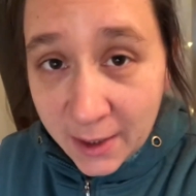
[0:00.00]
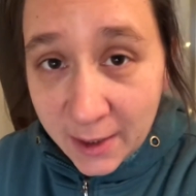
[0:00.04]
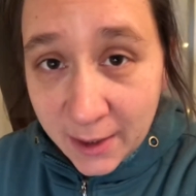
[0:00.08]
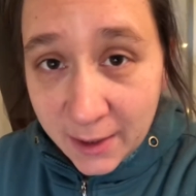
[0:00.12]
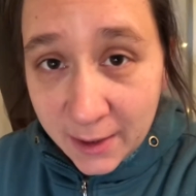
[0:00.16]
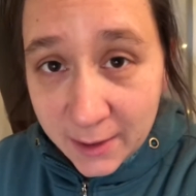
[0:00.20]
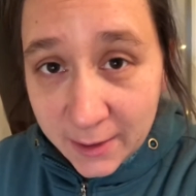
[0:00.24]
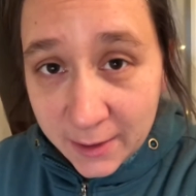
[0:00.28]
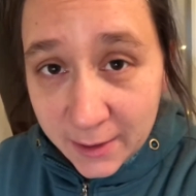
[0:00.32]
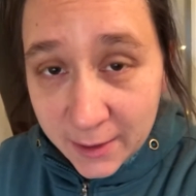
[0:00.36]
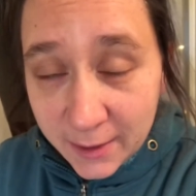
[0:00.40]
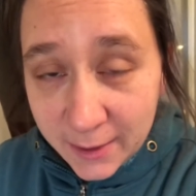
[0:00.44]

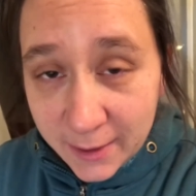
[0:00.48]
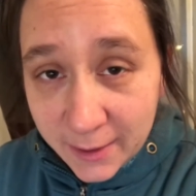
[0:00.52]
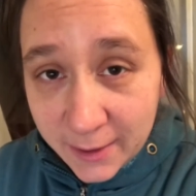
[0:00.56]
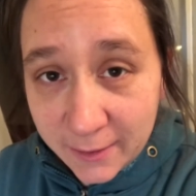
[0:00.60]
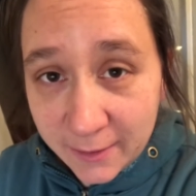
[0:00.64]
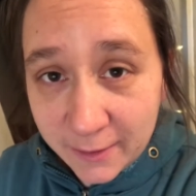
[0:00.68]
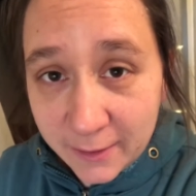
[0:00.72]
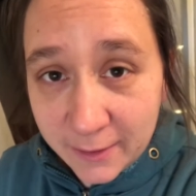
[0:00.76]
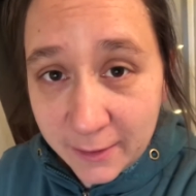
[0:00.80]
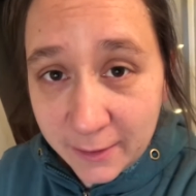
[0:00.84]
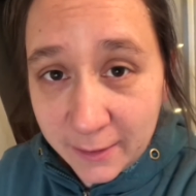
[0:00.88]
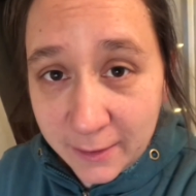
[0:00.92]
I think
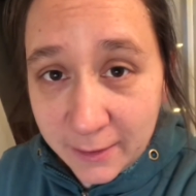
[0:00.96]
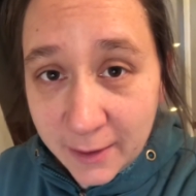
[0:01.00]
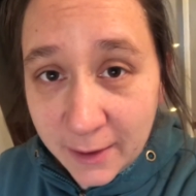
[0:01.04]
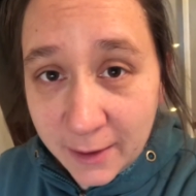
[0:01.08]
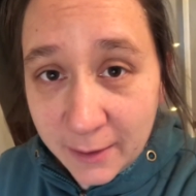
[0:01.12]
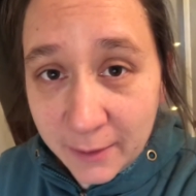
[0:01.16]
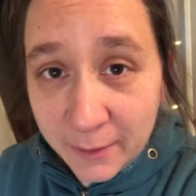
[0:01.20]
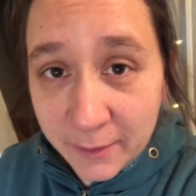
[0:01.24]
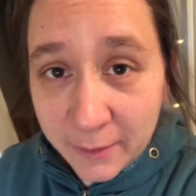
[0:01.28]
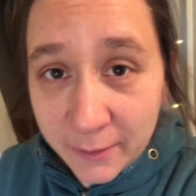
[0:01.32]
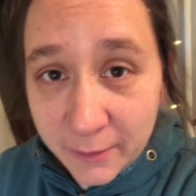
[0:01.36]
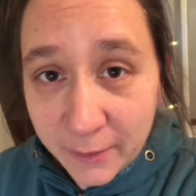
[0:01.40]
that's done
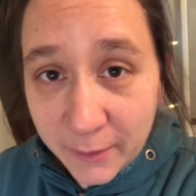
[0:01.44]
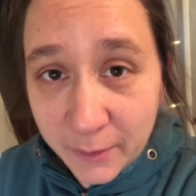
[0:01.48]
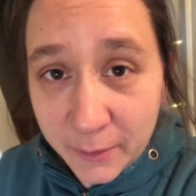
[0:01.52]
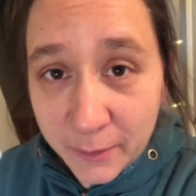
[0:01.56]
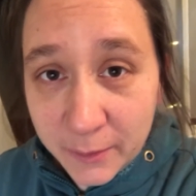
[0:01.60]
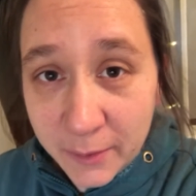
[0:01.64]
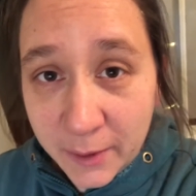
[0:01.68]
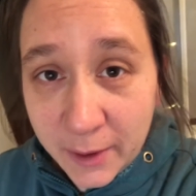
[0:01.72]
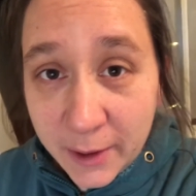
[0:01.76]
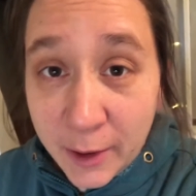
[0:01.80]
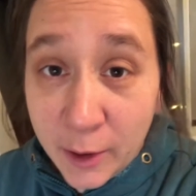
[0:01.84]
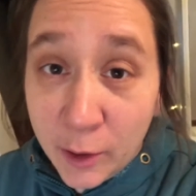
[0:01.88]
now.
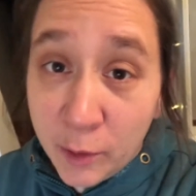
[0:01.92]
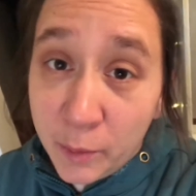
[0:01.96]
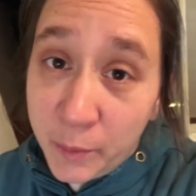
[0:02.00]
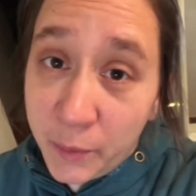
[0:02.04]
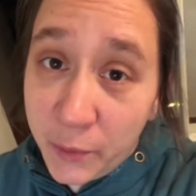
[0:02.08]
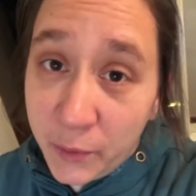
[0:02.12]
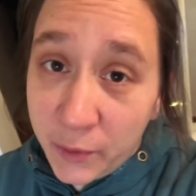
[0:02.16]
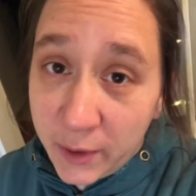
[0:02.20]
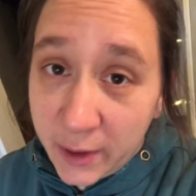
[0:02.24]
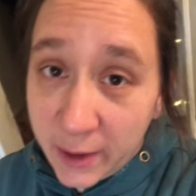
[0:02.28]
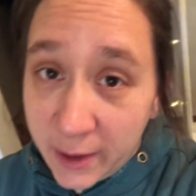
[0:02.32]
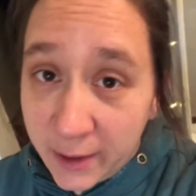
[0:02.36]
So I hope
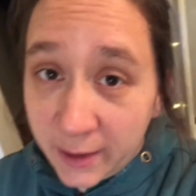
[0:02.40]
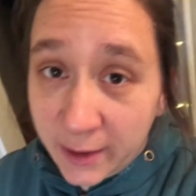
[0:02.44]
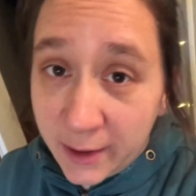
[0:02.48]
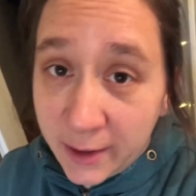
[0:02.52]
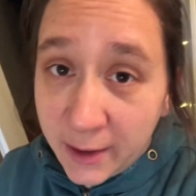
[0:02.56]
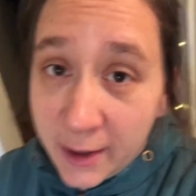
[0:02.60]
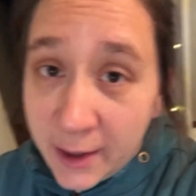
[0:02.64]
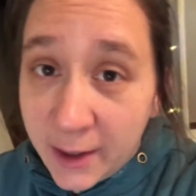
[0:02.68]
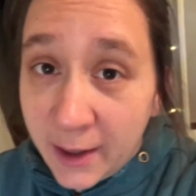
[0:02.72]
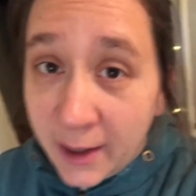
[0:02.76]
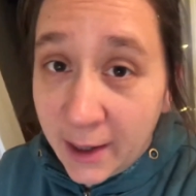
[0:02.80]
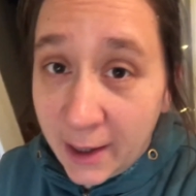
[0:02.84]
you can
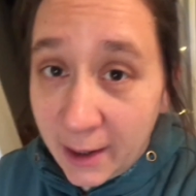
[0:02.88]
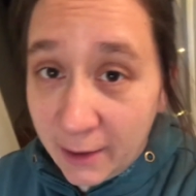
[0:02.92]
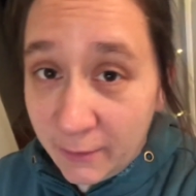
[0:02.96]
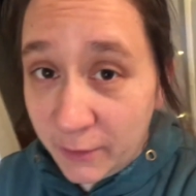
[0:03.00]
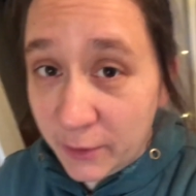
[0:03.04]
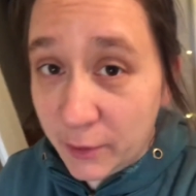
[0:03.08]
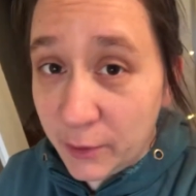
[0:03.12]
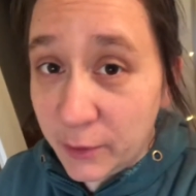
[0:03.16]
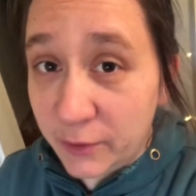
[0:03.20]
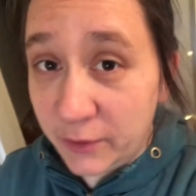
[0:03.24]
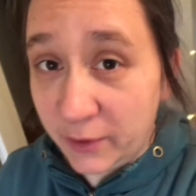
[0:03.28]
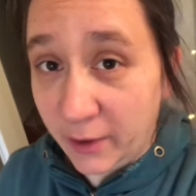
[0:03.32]
have a
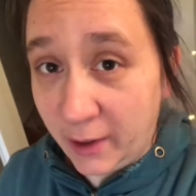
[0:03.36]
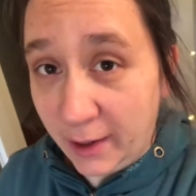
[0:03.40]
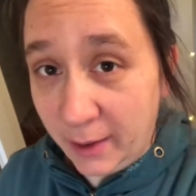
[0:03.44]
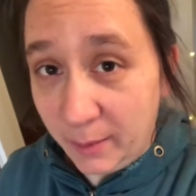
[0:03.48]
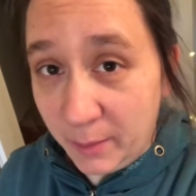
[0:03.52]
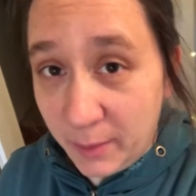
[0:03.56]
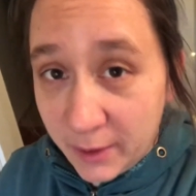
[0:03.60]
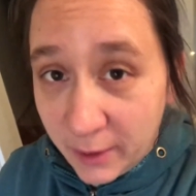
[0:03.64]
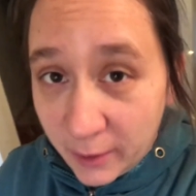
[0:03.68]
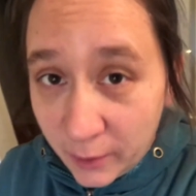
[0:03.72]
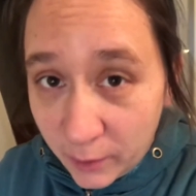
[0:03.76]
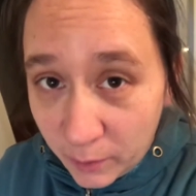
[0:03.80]
good time
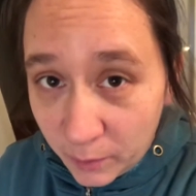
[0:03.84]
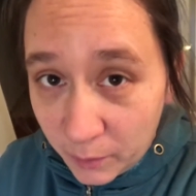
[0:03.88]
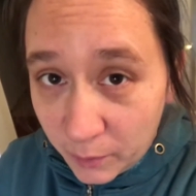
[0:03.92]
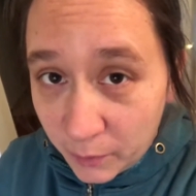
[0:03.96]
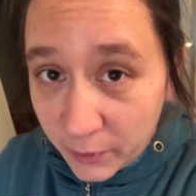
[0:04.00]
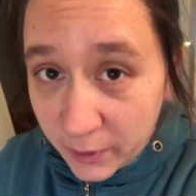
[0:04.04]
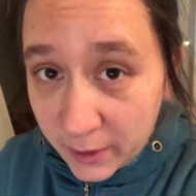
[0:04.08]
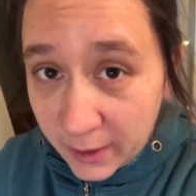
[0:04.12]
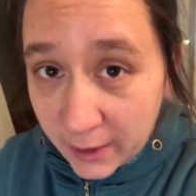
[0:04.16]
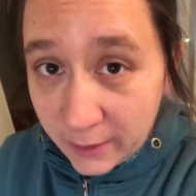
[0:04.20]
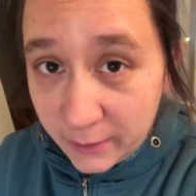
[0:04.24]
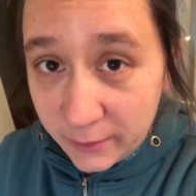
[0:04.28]
at home
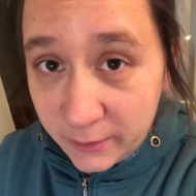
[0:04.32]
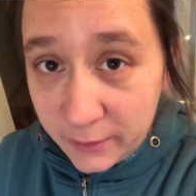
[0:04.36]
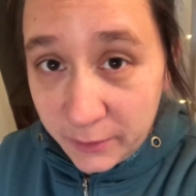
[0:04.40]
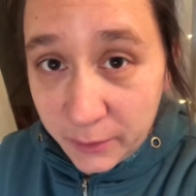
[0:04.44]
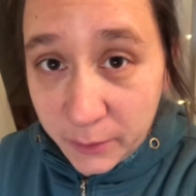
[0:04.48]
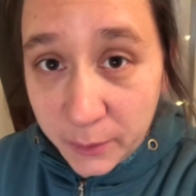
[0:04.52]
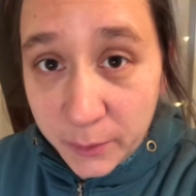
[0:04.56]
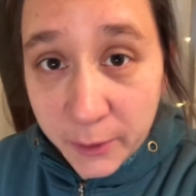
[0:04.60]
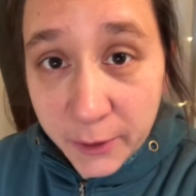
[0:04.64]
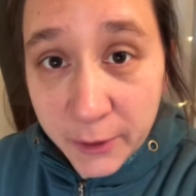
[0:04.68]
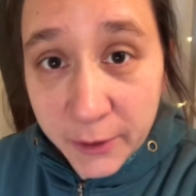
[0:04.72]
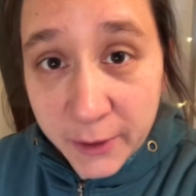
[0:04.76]
without your
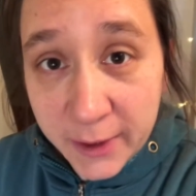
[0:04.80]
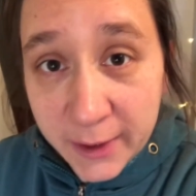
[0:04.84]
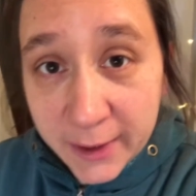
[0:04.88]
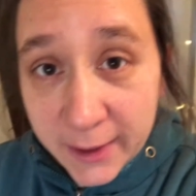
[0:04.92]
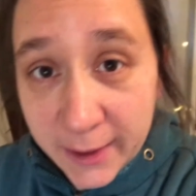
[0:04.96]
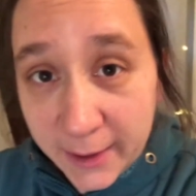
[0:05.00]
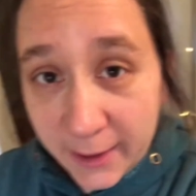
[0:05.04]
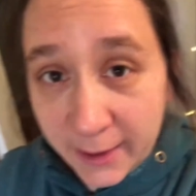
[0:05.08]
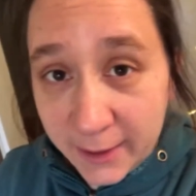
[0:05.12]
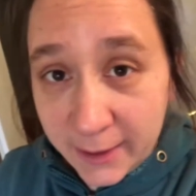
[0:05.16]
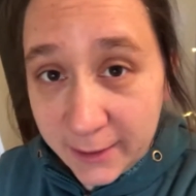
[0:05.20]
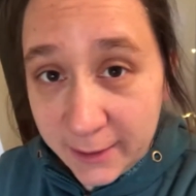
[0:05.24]
work.
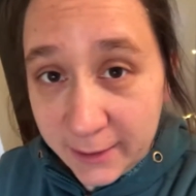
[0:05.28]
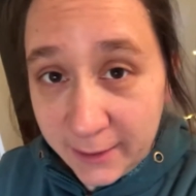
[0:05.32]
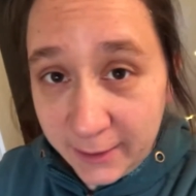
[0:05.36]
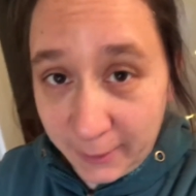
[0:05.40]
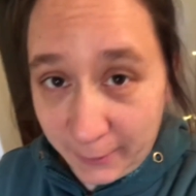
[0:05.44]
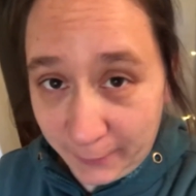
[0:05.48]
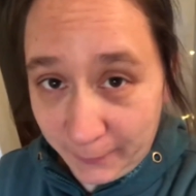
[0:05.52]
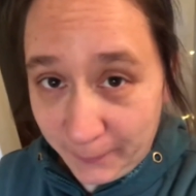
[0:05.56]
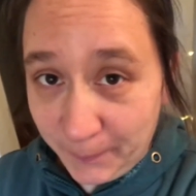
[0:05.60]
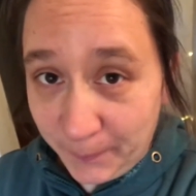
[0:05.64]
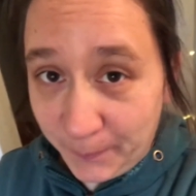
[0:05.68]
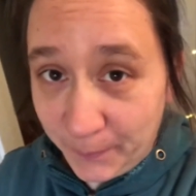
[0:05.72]
And
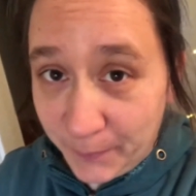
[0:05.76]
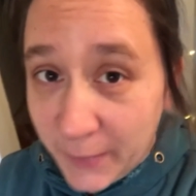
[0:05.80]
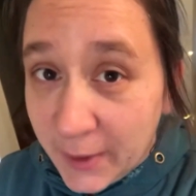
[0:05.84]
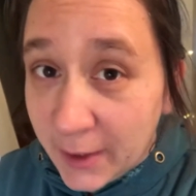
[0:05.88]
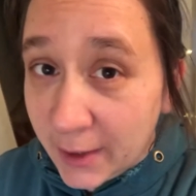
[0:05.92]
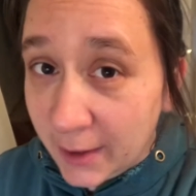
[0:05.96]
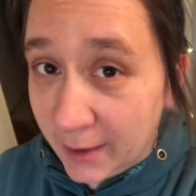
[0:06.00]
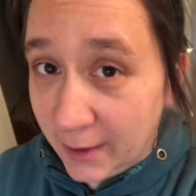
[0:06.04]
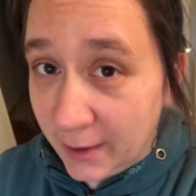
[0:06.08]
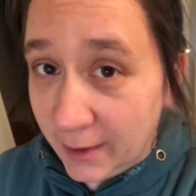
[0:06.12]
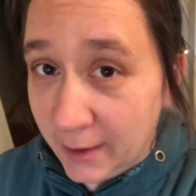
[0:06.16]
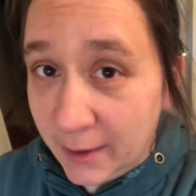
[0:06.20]
yeah,
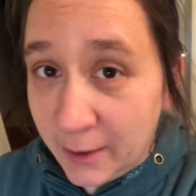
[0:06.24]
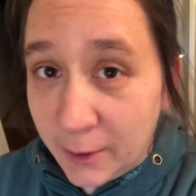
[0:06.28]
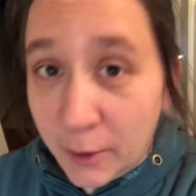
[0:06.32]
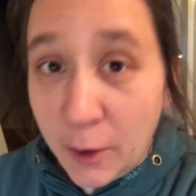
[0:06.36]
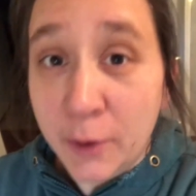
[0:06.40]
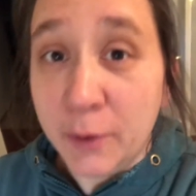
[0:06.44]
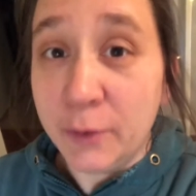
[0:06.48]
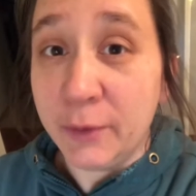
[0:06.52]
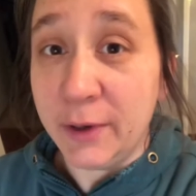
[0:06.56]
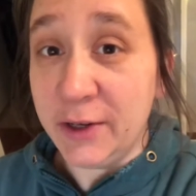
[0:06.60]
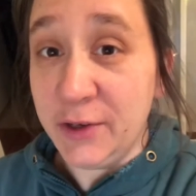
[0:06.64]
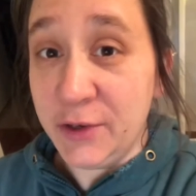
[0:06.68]

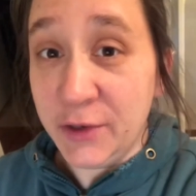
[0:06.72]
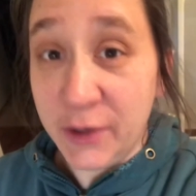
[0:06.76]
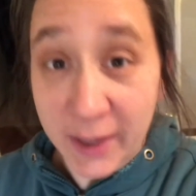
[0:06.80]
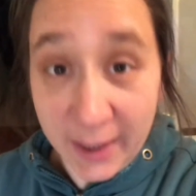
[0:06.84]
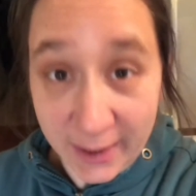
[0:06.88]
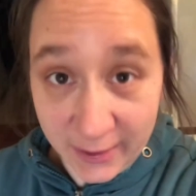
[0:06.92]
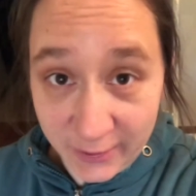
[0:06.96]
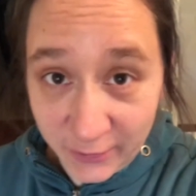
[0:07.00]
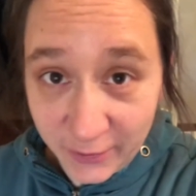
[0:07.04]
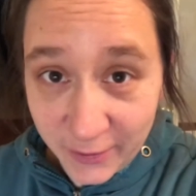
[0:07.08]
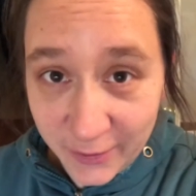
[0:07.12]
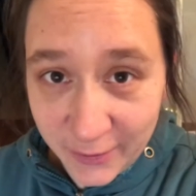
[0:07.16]

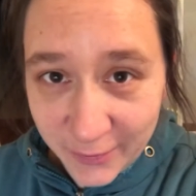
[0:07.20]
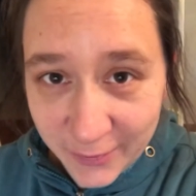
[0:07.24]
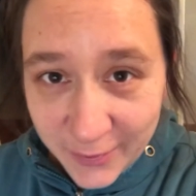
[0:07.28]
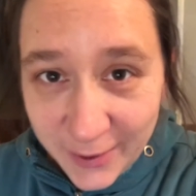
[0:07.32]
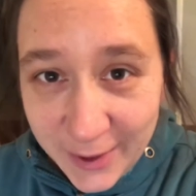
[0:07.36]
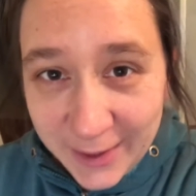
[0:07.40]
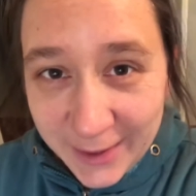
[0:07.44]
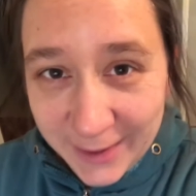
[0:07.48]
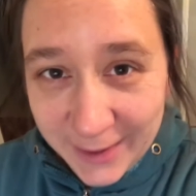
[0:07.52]
congratulations.